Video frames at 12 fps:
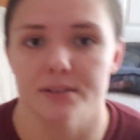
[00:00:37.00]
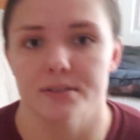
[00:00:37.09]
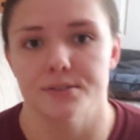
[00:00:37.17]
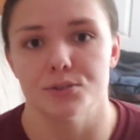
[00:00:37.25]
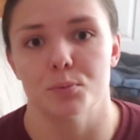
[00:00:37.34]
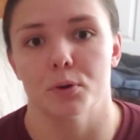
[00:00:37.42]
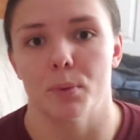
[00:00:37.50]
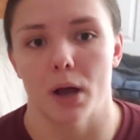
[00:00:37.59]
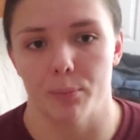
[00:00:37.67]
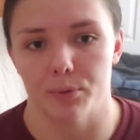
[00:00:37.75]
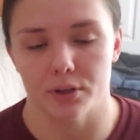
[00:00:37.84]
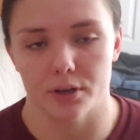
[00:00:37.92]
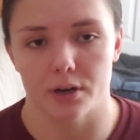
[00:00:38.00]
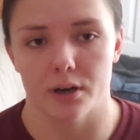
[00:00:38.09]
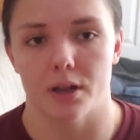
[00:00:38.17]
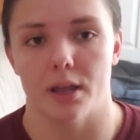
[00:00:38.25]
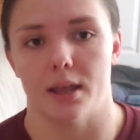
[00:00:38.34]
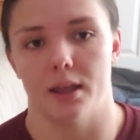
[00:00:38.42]
is super
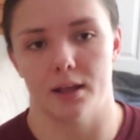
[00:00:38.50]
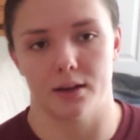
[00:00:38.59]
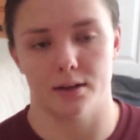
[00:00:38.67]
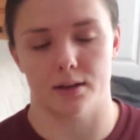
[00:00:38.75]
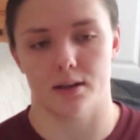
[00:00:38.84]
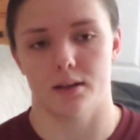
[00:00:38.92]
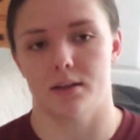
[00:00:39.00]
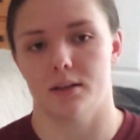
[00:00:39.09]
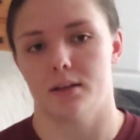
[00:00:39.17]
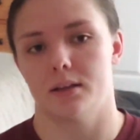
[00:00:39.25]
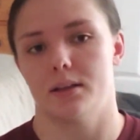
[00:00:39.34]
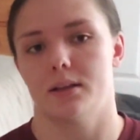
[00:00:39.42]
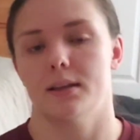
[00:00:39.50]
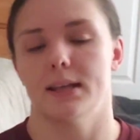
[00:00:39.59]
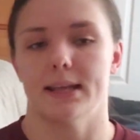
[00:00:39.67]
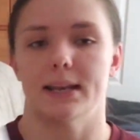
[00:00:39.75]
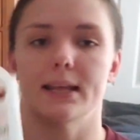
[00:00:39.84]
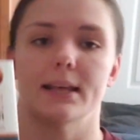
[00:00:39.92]
popular, and
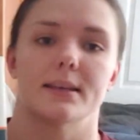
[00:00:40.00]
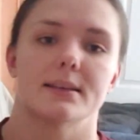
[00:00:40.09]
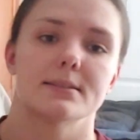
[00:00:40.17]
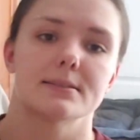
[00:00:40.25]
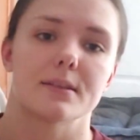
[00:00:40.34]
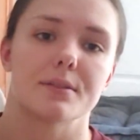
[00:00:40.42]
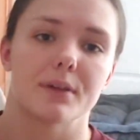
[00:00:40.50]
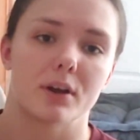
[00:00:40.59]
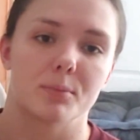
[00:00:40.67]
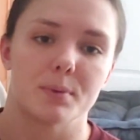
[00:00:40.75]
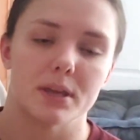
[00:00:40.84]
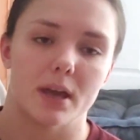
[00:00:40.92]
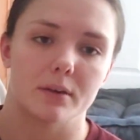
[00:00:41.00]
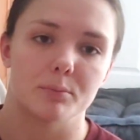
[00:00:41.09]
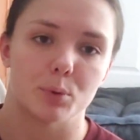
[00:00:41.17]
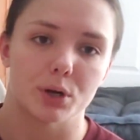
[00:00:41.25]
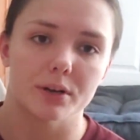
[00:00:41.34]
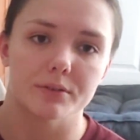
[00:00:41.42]
it is the Therapy
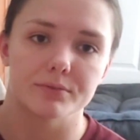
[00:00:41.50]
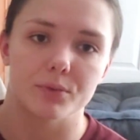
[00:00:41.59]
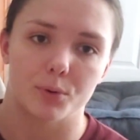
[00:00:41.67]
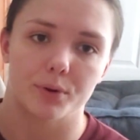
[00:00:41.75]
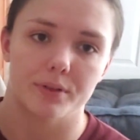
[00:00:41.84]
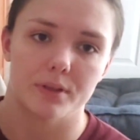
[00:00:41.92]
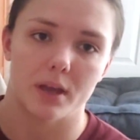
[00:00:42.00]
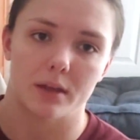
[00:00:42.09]
Ed book for the